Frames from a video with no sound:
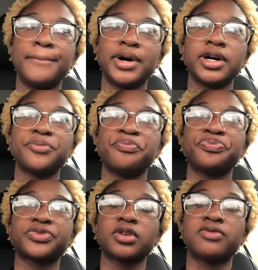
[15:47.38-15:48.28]
But
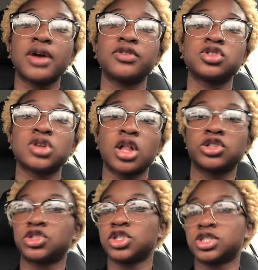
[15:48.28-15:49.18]

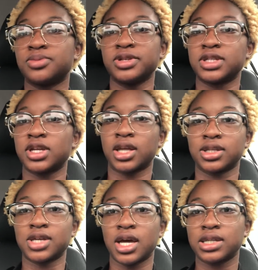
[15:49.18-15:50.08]
$500 just to be sitting on
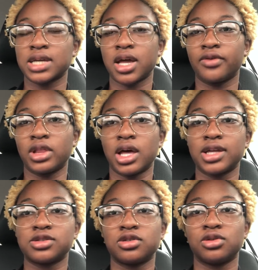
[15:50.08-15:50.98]
the side is kind of a
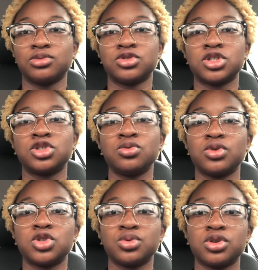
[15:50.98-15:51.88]
lot, so just do
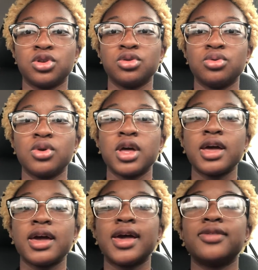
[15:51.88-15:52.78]
what you can do.
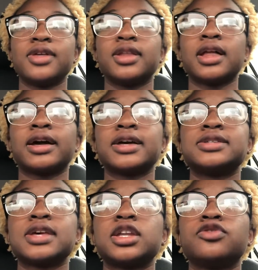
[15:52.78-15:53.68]
And then, like I
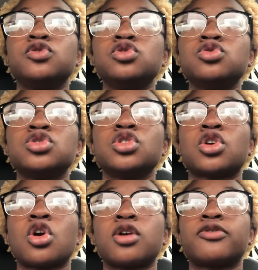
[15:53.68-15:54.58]
said, if you're using
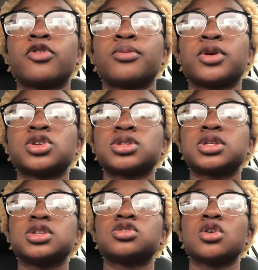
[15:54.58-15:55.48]
your card for
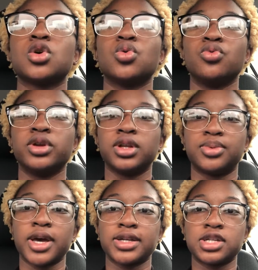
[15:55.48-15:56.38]
emergencies, really
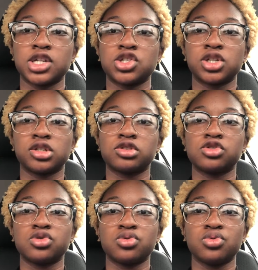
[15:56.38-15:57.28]
pay attention
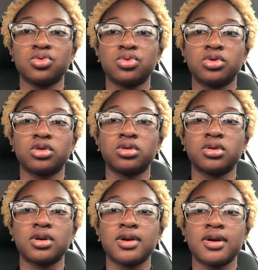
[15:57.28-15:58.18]
to
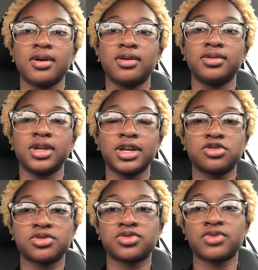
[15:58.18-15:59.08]
the
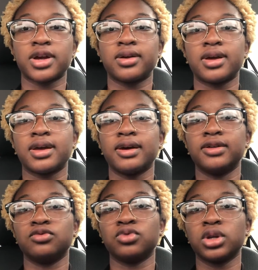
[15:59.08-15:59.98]
interest rate
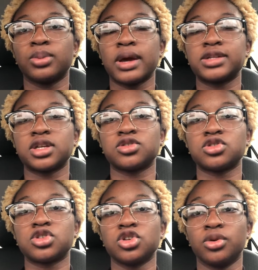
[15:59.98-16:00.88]
and really pay
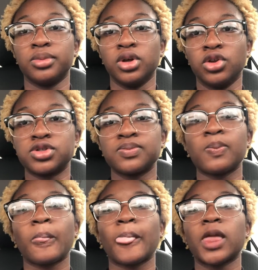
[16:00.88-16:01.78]
attention to bills
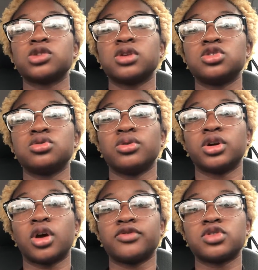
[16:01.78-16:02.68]
so that you don't
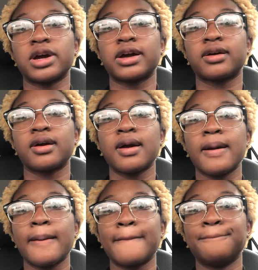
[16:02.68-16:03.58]
get off track.
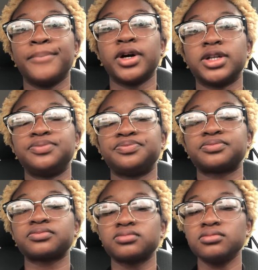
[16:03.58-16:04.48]
But
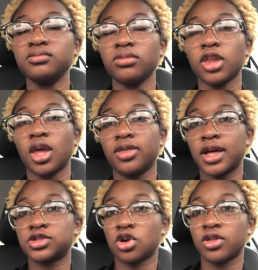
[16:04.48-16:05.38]

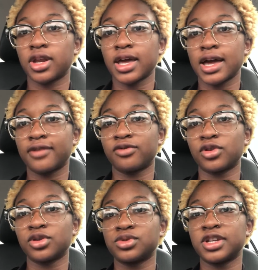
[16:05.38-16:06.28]
that's all that I have
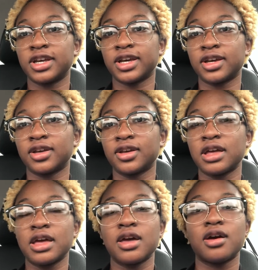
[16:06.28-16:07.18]
for you today.
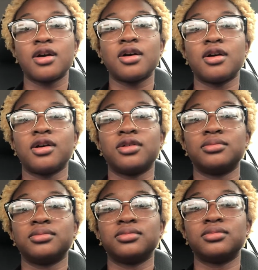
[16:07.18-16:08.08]

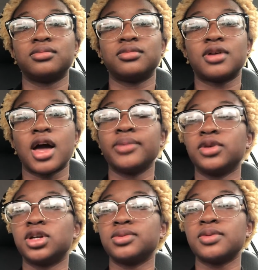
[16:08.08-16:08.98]
I'm
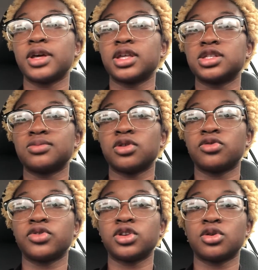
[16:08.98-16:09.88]
going to be making some
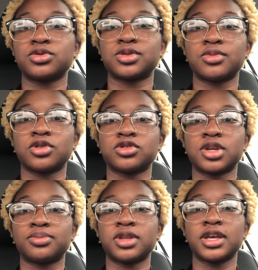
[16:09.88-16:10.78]
other videos, some other
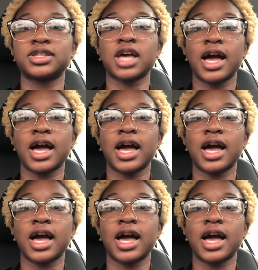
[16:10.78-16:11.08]
tip things.